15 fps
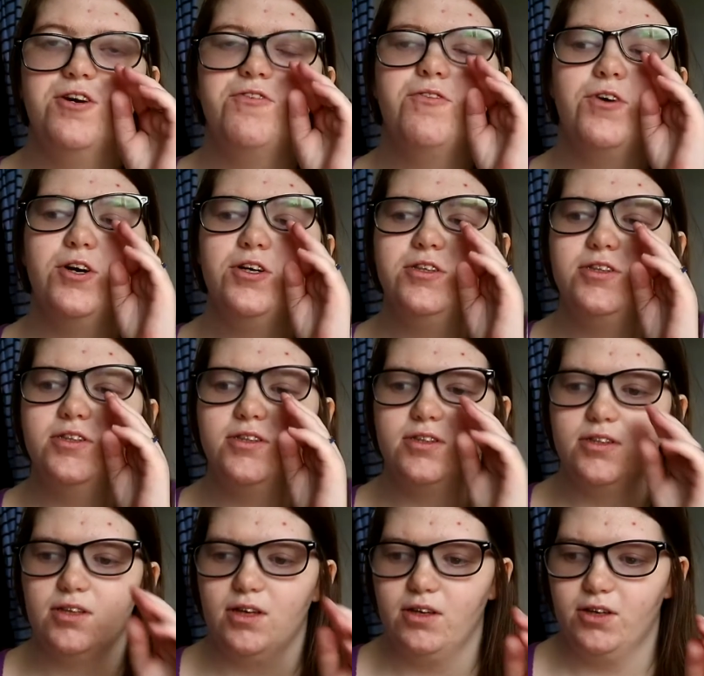first
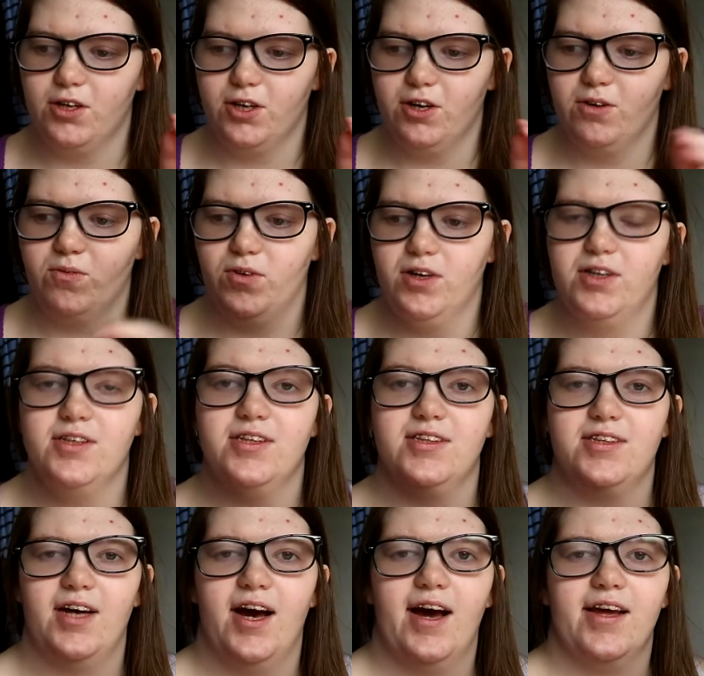you're going to want to
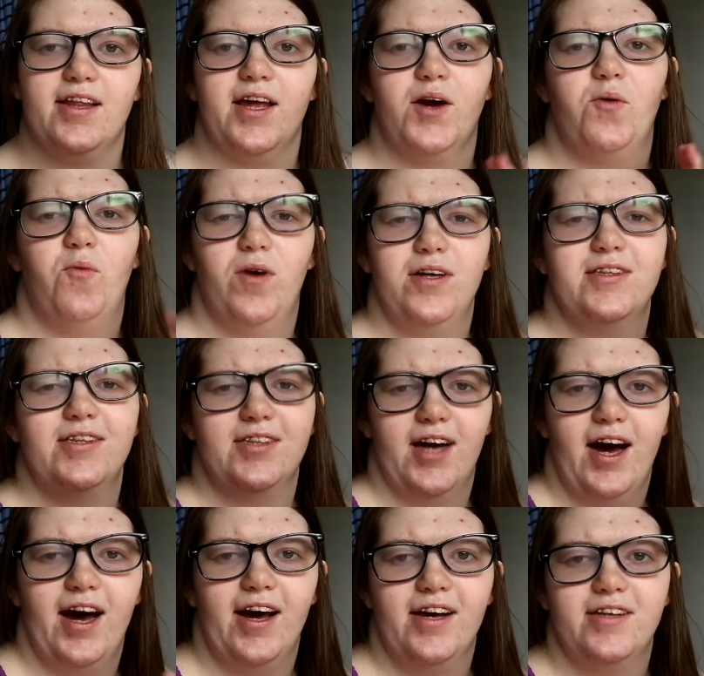decide like what
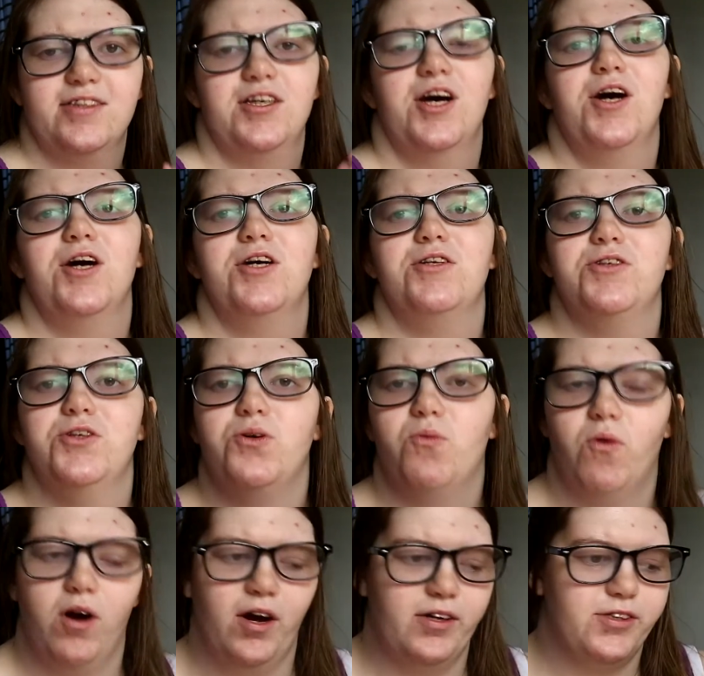size do you
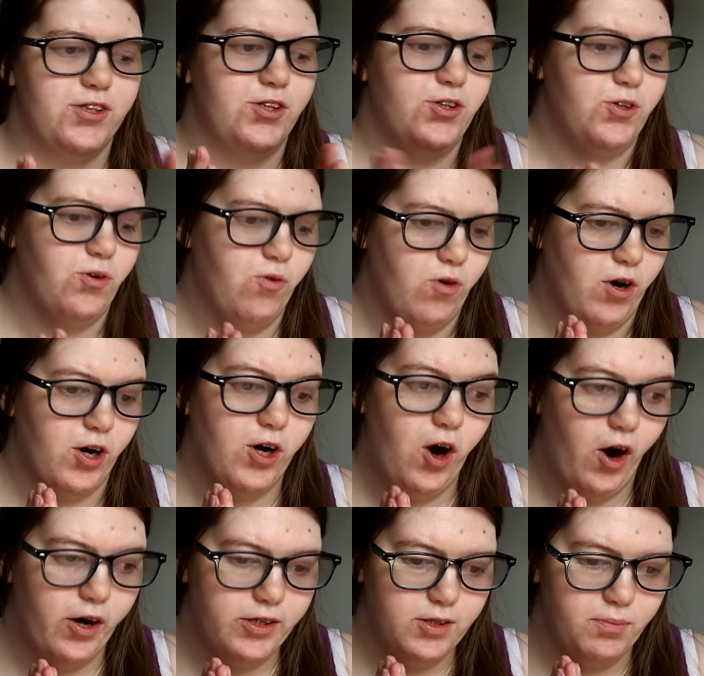want your
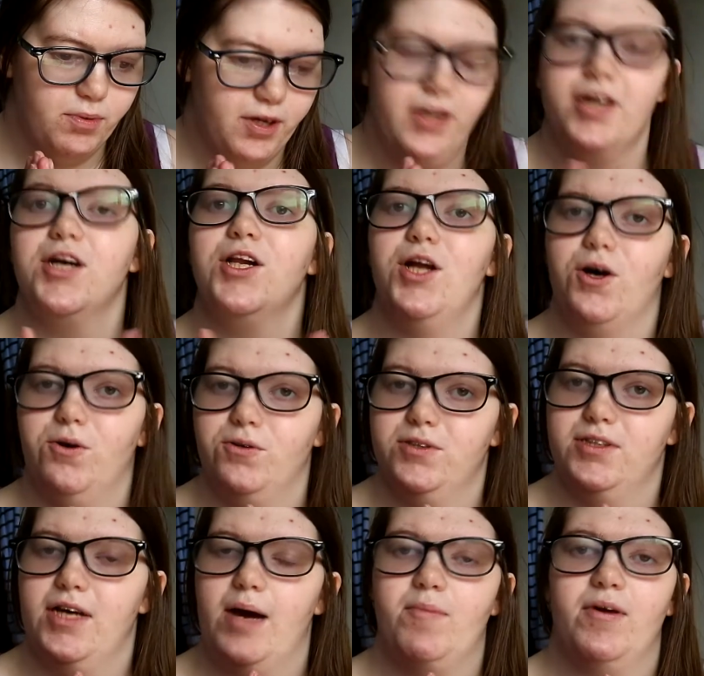card to be
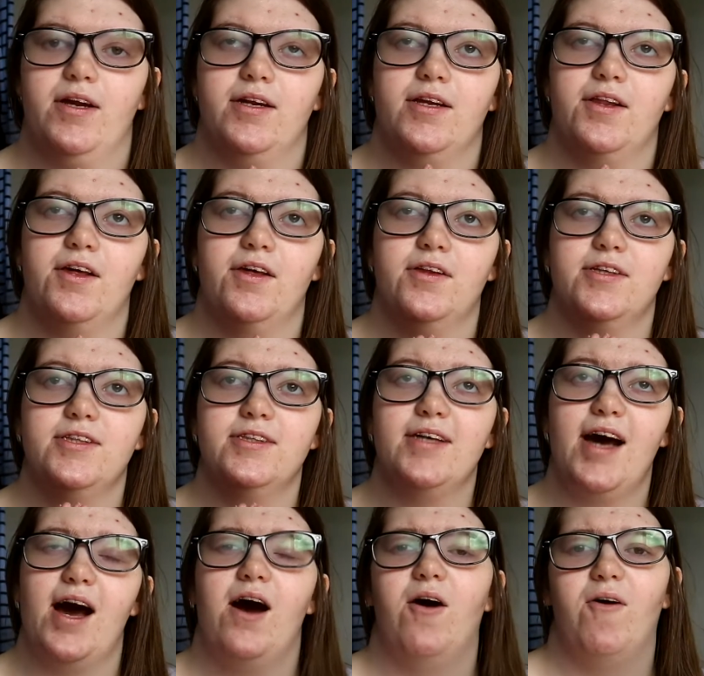closed. I mean, this is
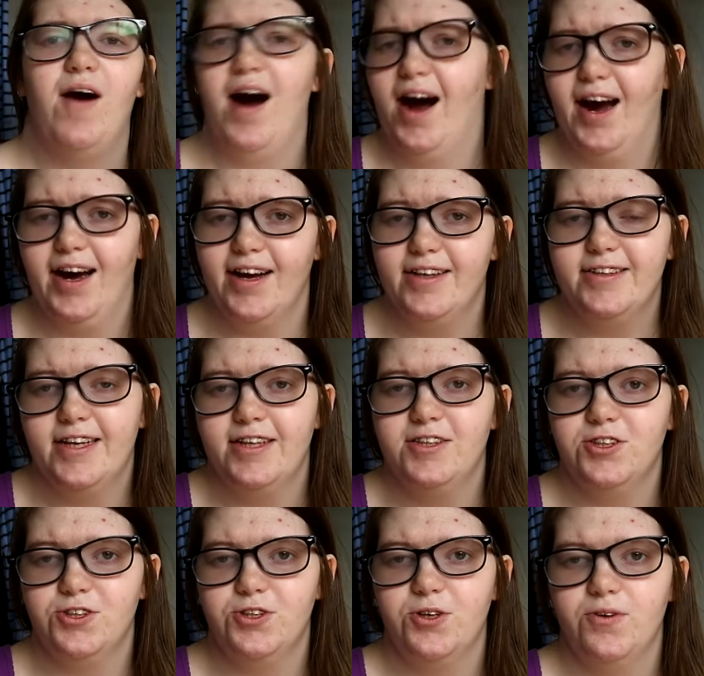how I tend
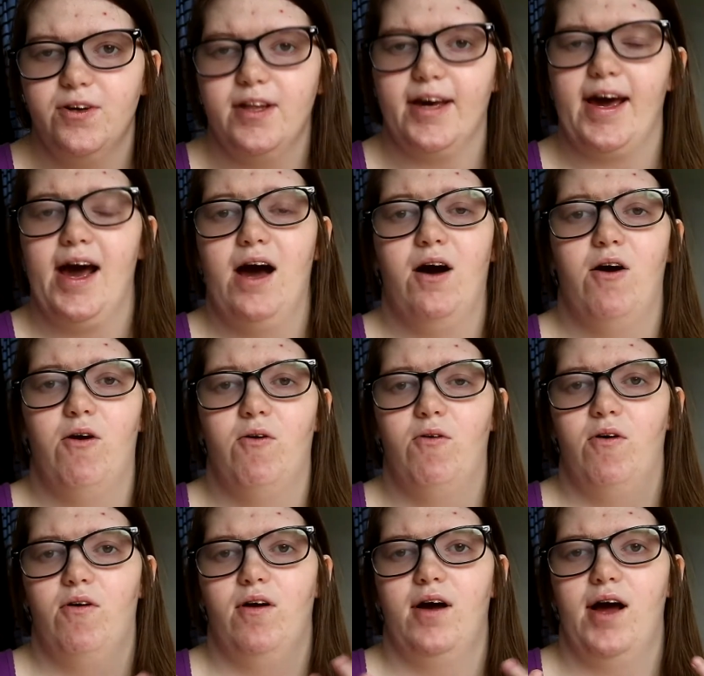to do it, like
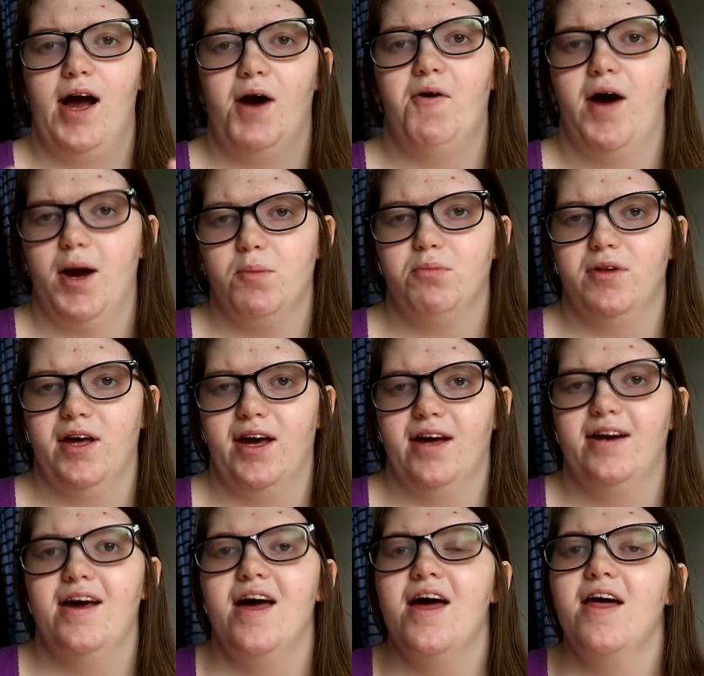how I
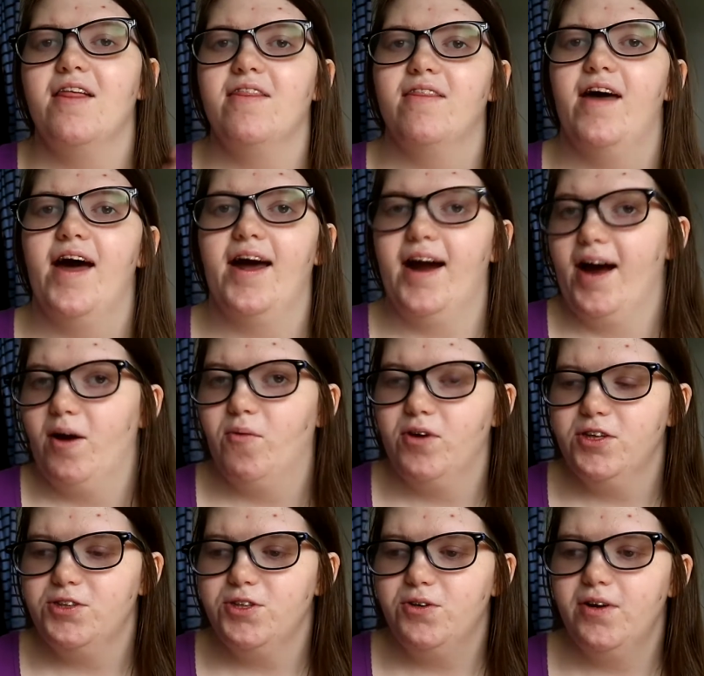plan that I
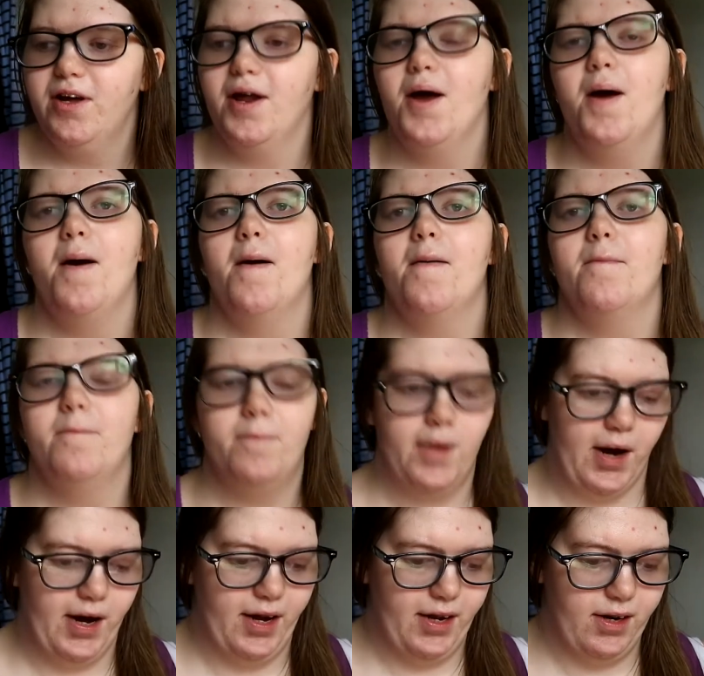want to do it,
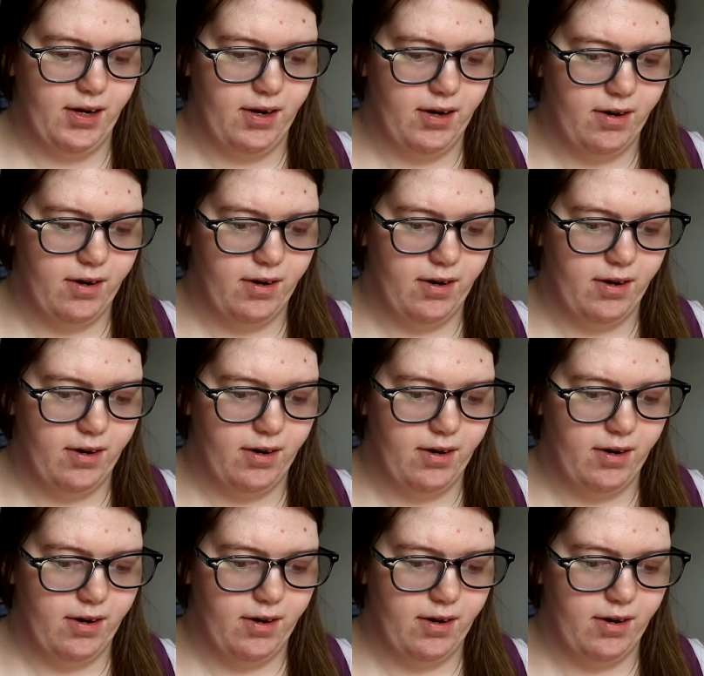but